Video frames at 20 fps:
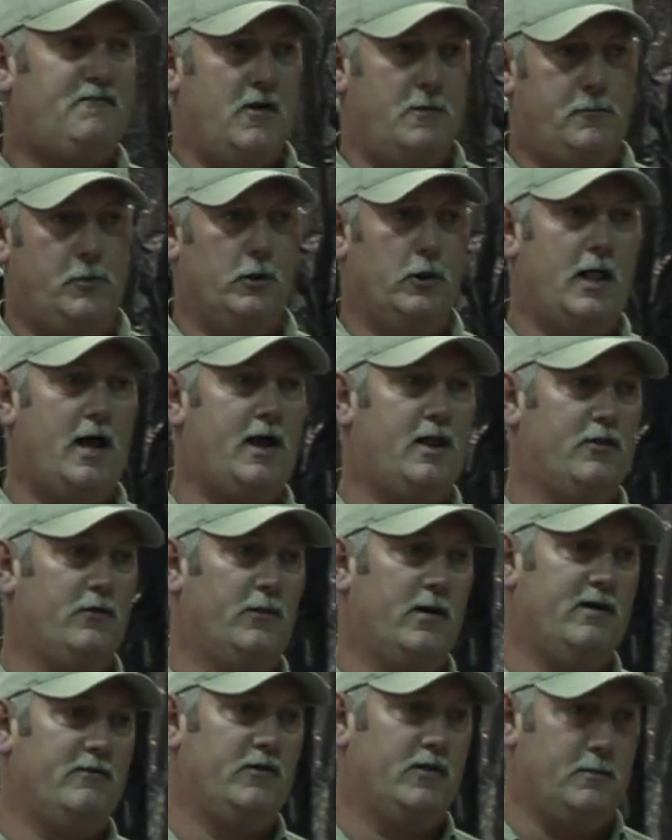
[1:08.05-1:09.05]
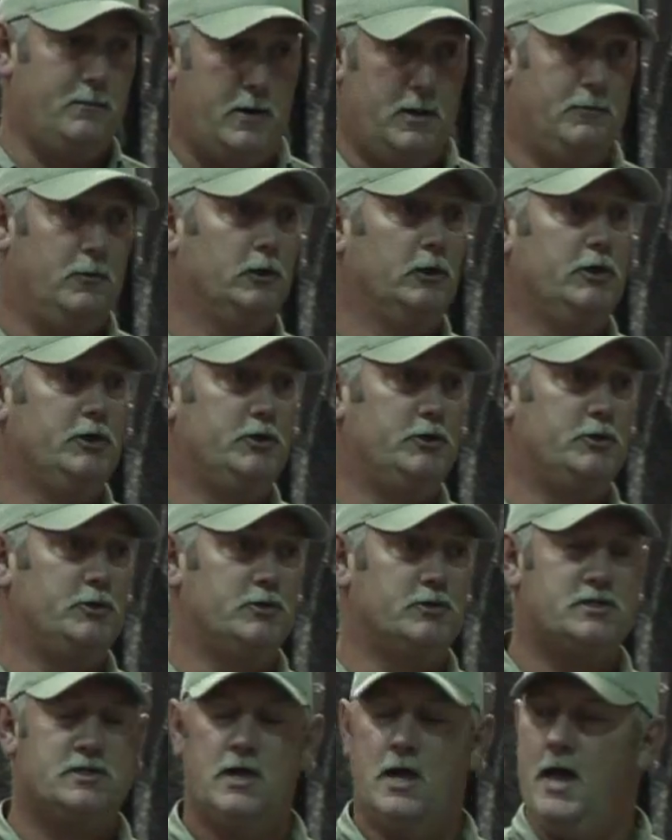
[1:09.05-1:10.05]
I pull out of the river that people
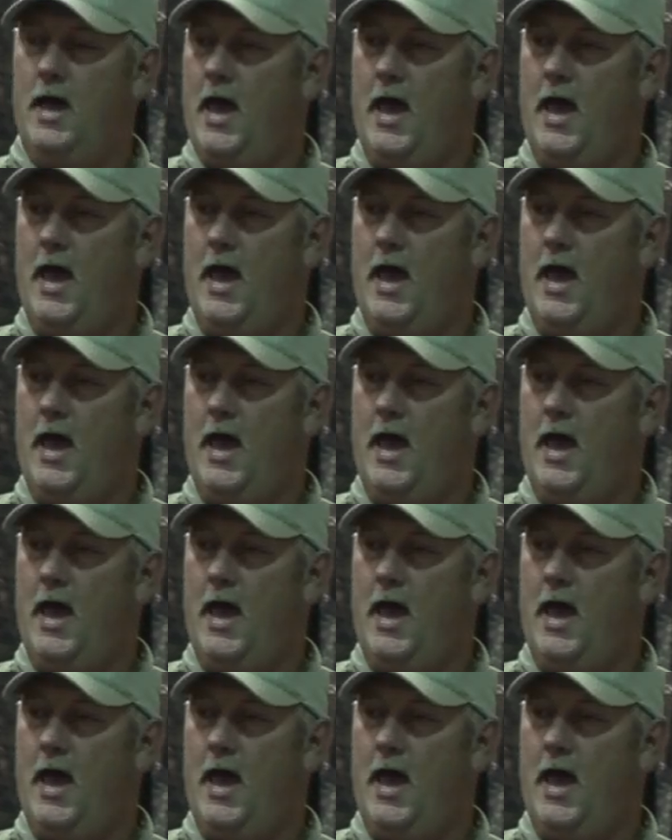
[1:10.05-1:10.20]
lose,